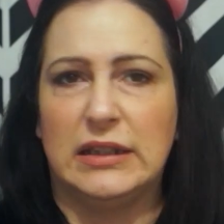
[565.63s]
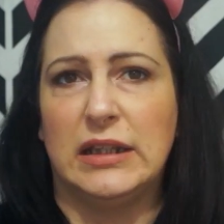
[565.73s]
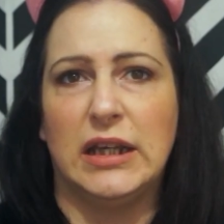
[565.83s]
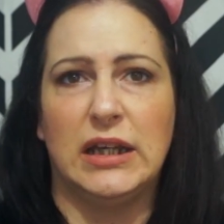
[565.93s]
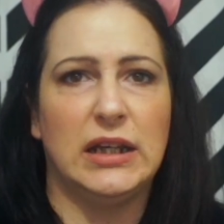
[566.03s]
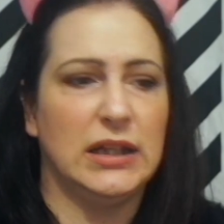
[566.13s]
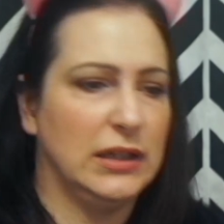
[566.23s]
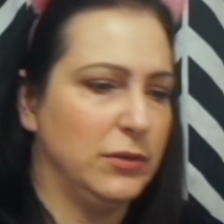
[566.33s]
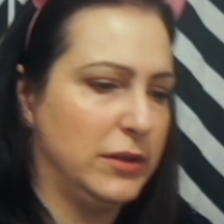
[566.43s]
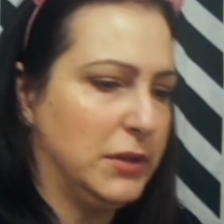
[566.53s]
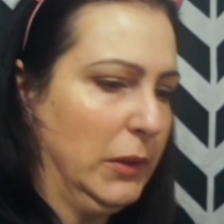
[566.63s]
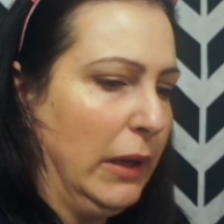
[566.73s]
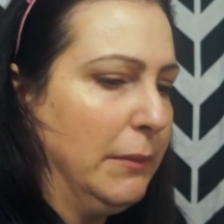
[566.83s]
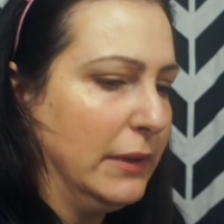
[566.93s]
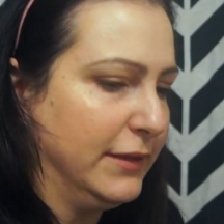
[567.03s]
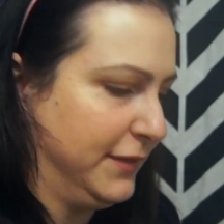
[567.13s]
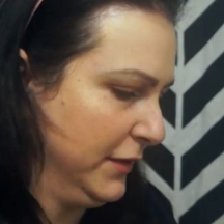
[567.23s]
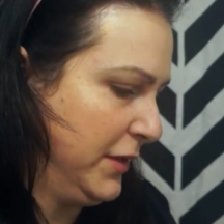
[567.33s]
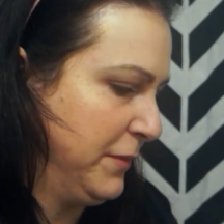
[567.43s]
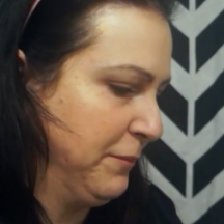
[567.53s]
what do I like this?
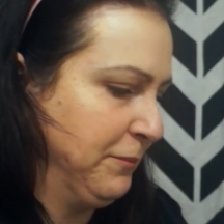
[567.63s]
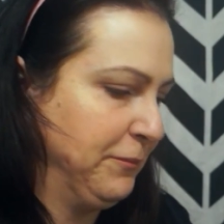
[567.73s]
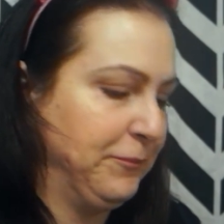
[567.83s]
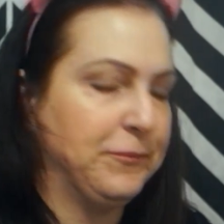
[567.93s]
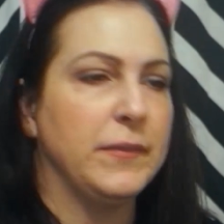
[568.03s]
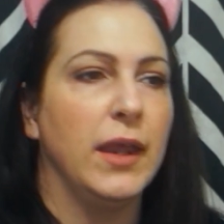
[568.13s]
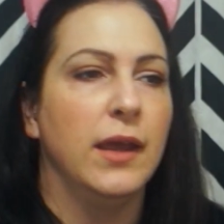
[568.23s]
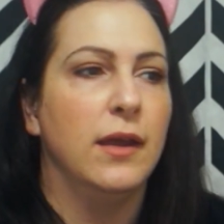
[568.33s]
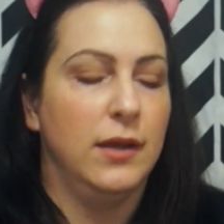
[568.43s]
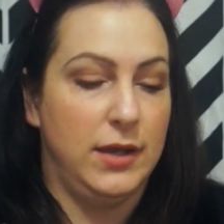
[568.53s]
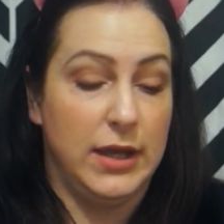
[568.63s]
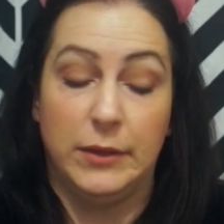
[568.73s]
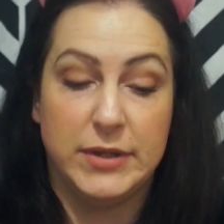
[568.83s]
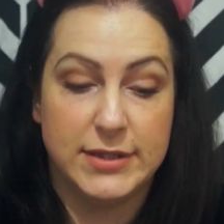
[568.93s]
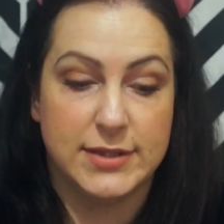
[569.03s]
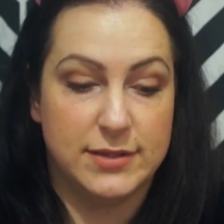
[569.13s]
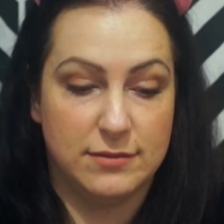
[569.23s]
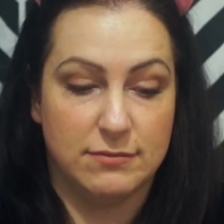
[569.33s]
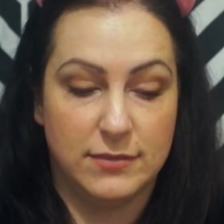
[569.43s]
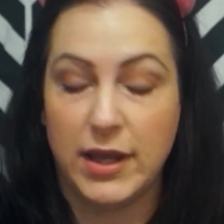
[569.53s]

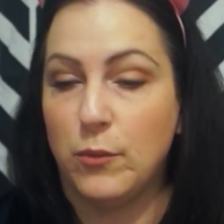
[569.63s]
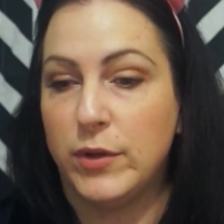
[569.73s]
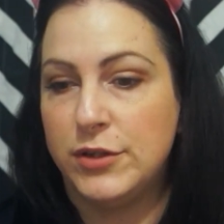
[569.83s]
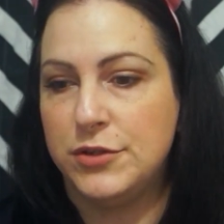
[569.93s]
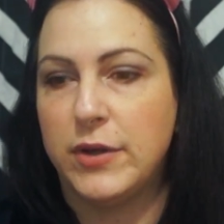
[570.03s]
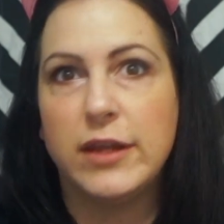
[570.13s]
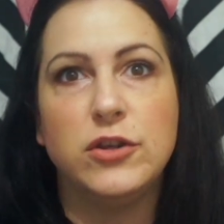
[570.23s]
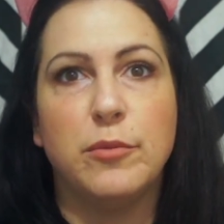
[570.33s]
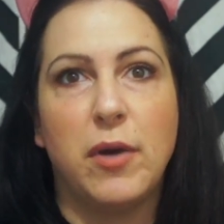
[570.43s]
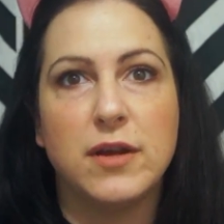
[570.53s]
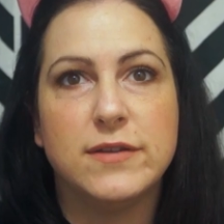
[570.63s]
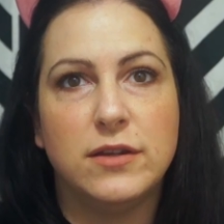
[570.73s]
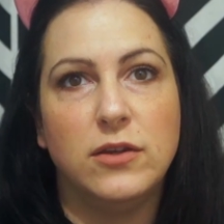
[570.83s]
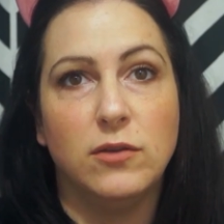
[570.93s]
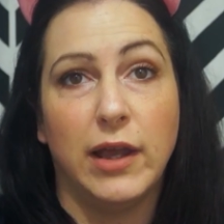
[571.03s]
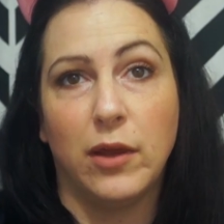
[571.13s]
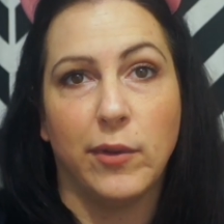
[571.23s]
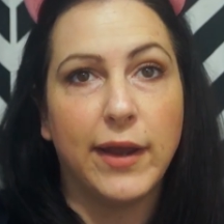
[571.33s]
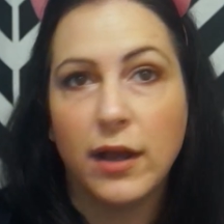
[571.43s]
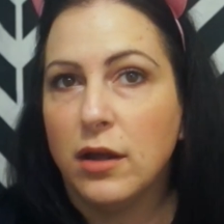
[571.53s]
Anyways, yeah, what did you get in your box? Did you like
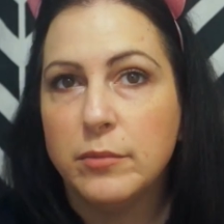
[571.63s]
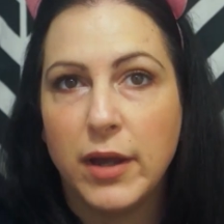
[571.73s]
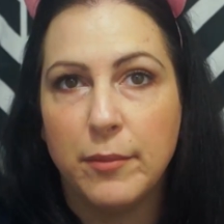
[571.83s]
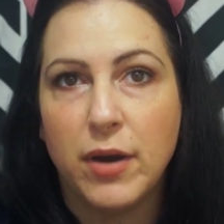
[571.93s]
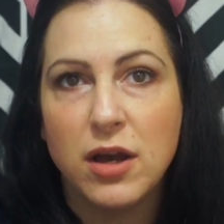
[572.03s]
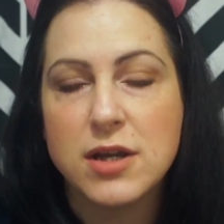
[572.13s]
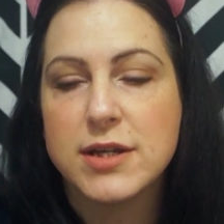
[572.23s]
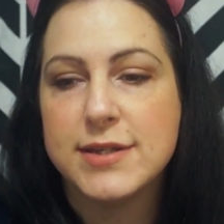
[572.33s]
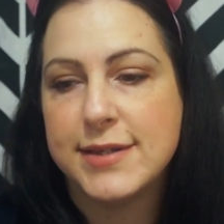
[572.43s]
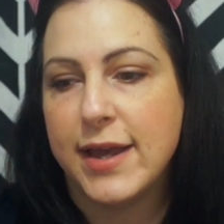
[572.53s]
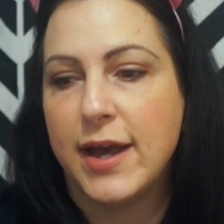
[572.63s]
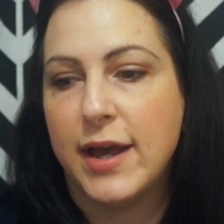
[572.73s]
what I got in my box?